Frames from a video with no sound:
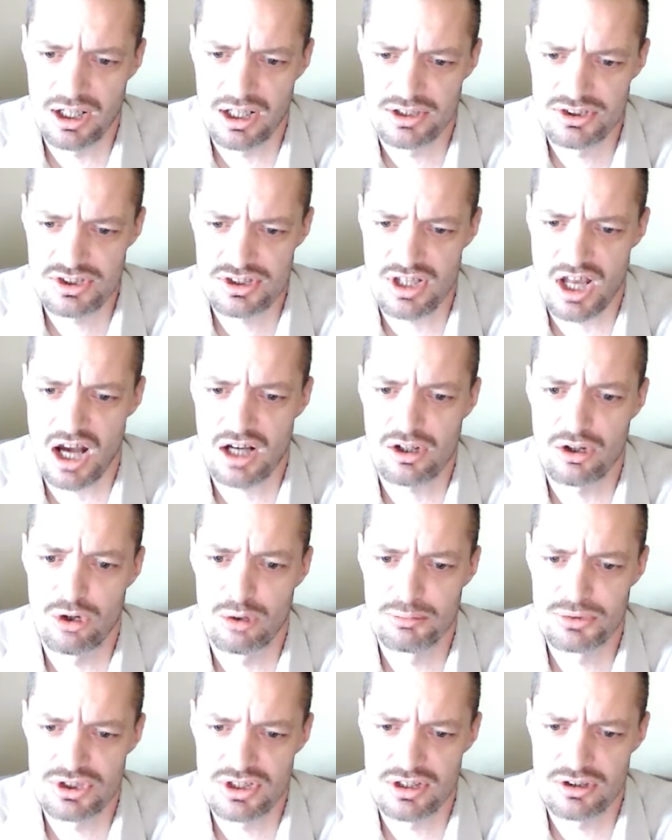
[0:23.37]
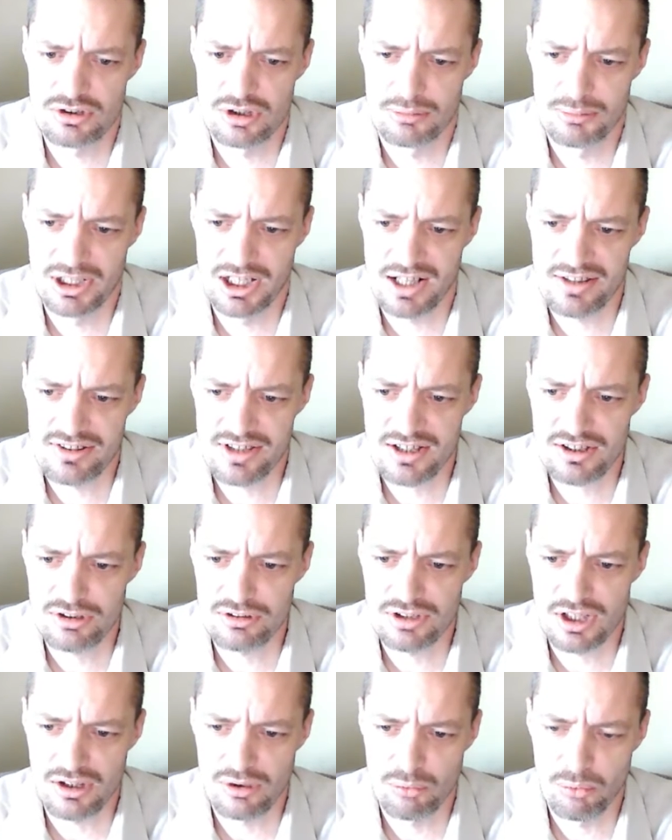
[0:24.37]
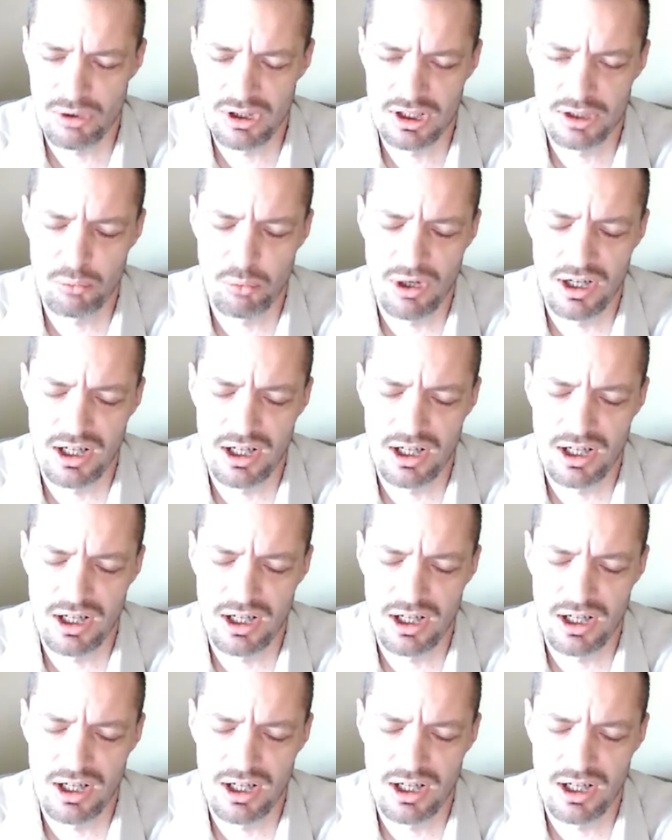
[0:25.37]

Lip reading: Stockholm syndrome, and I think you did a really